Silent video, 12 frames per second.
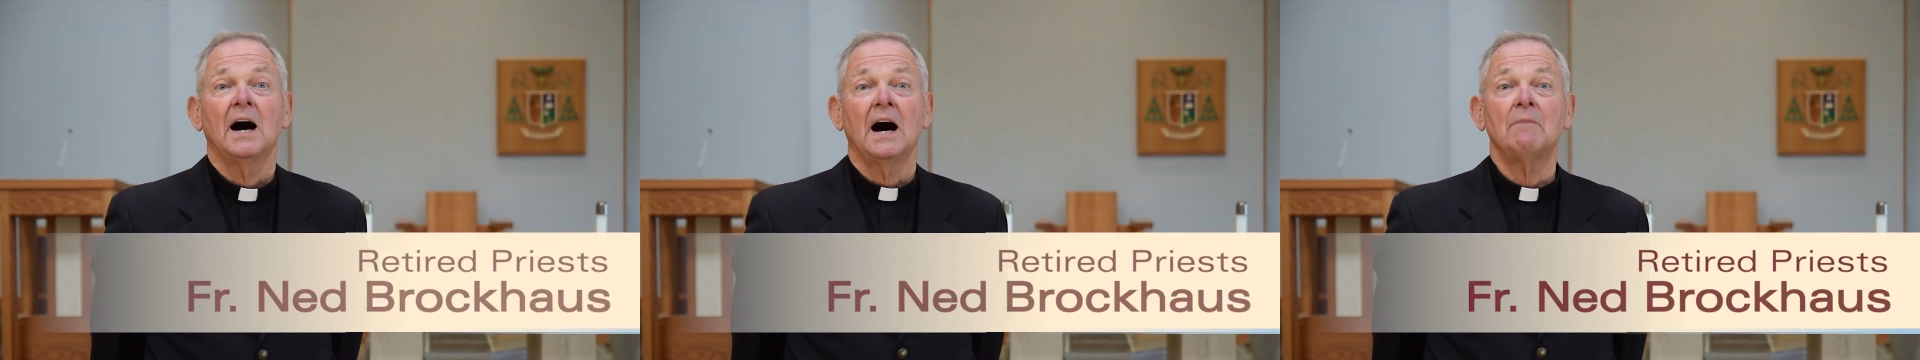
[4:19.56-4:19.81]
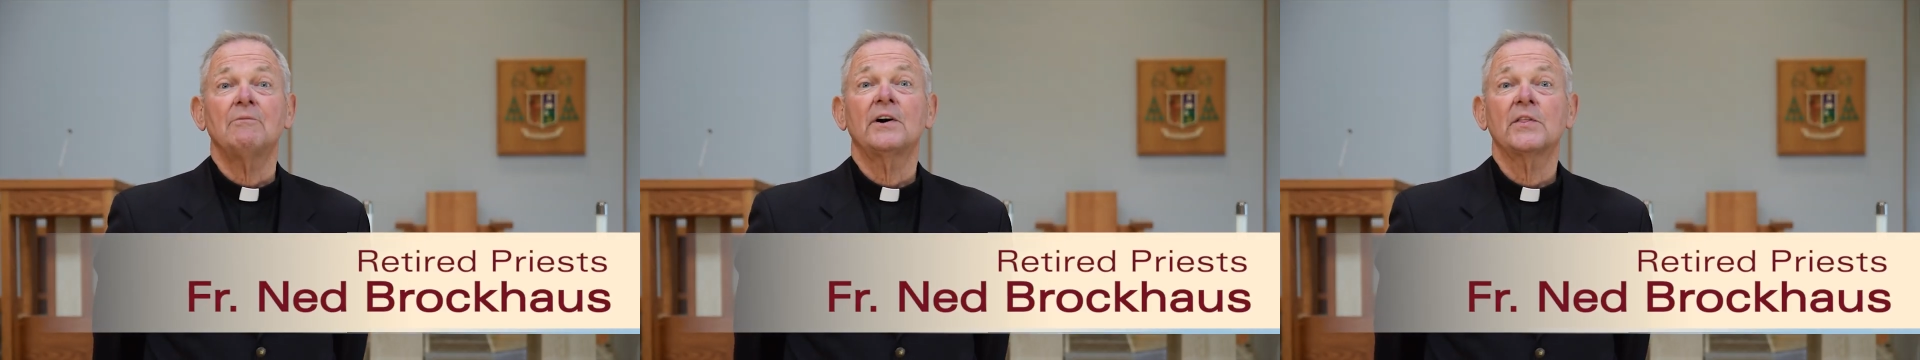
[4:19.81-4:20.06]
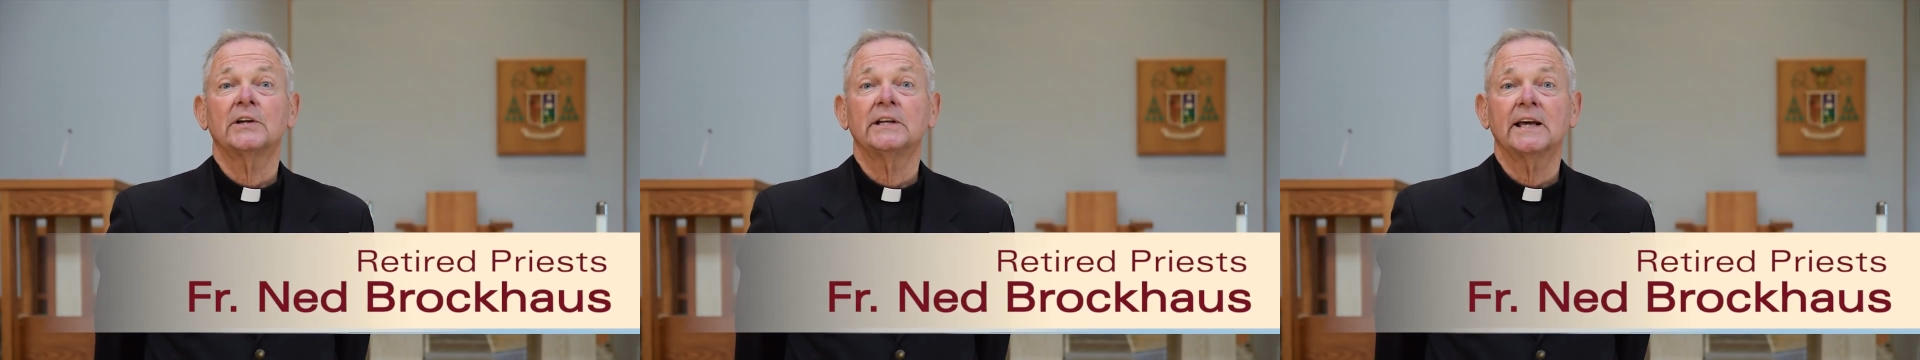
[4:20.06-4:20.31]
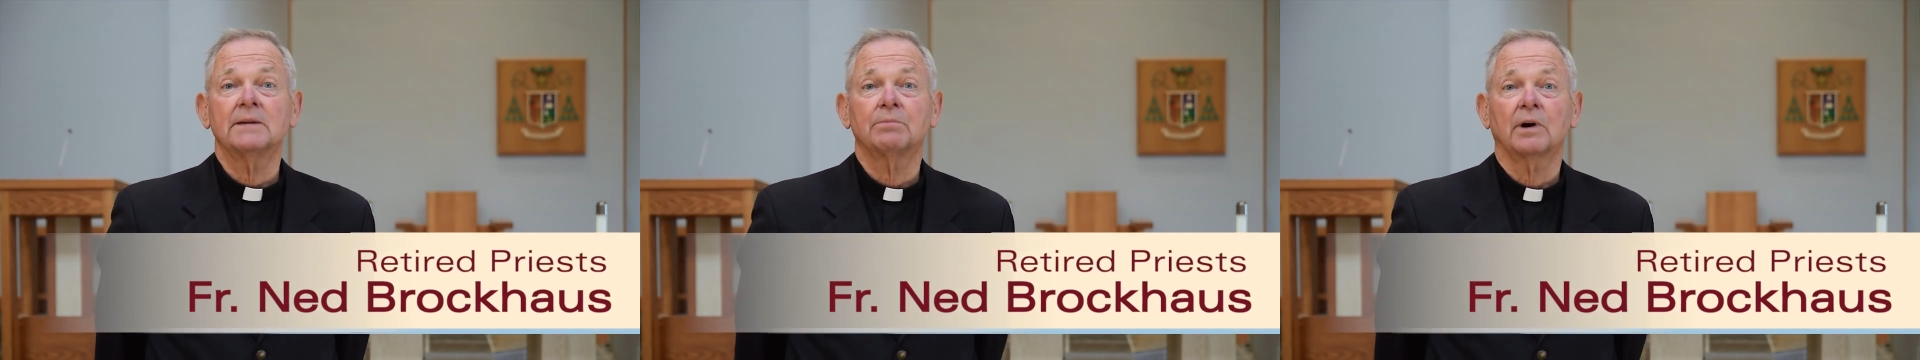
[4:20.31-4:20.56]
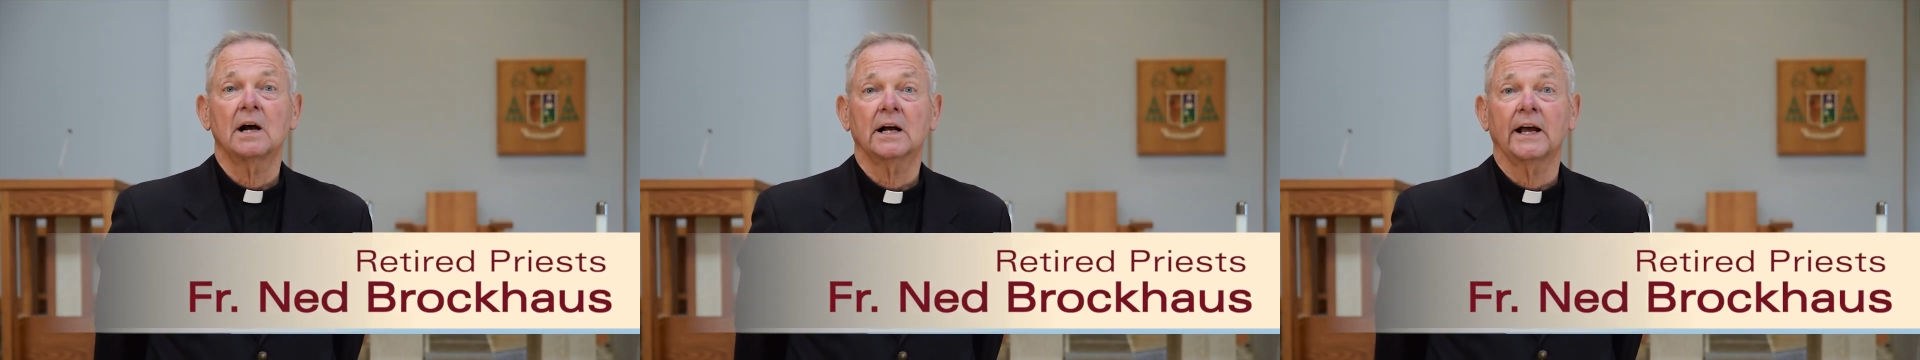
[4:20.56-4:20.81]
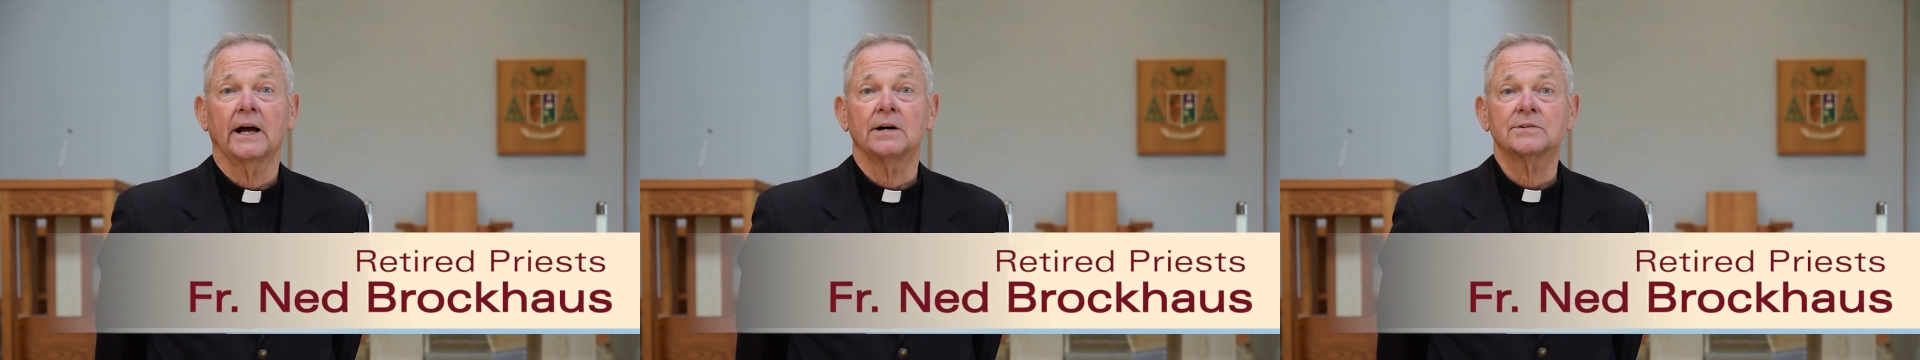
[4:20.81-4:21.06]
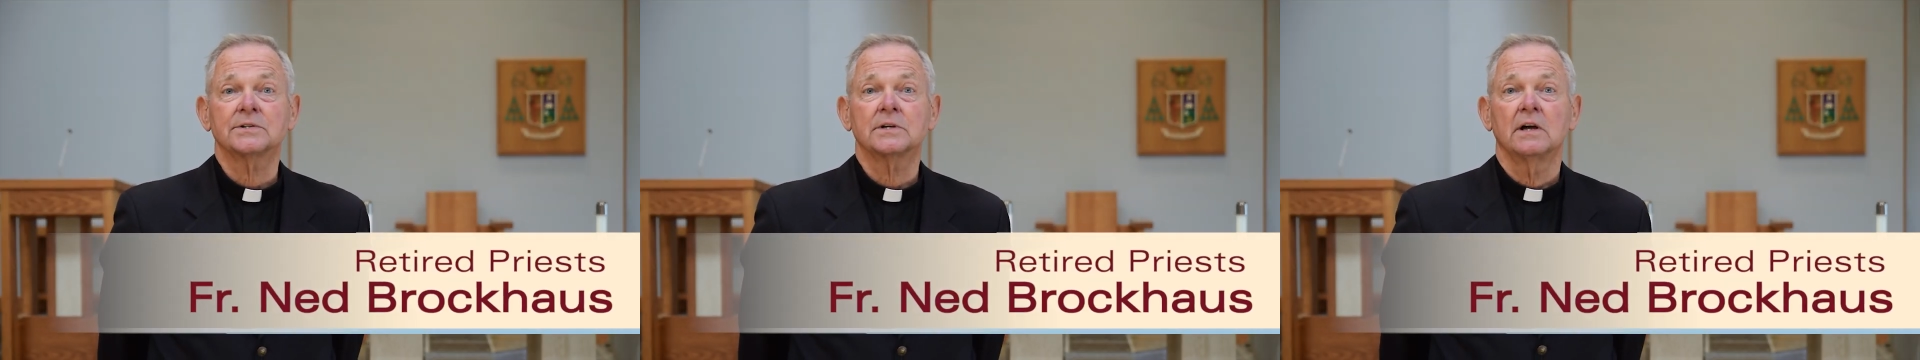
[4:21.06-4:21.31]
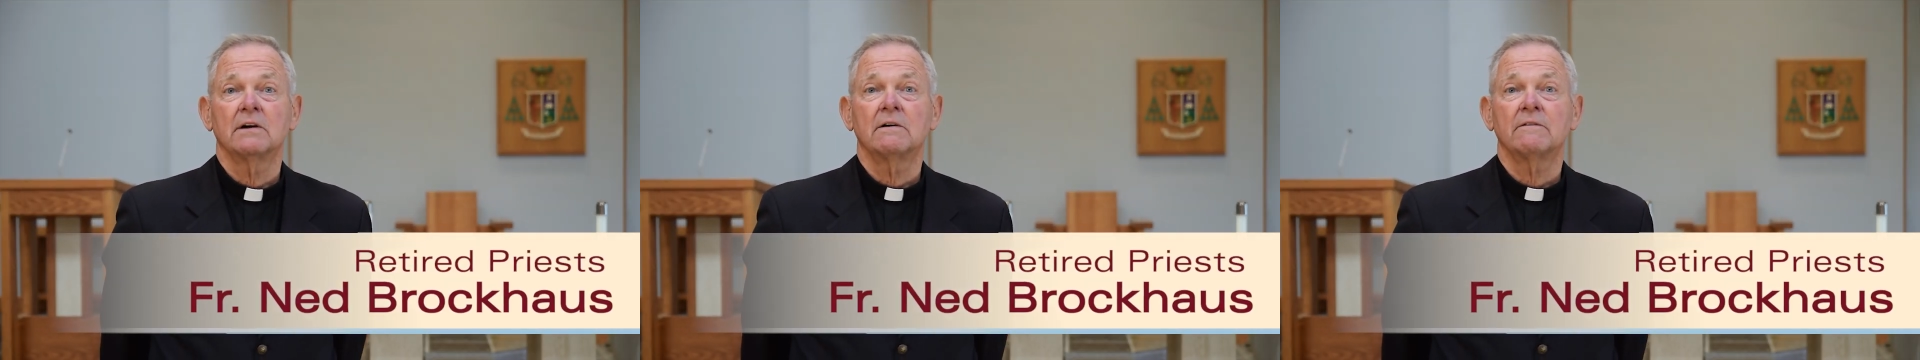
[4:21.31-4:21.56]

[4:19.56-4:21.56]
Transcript: I'm Father Ned Brockhaus.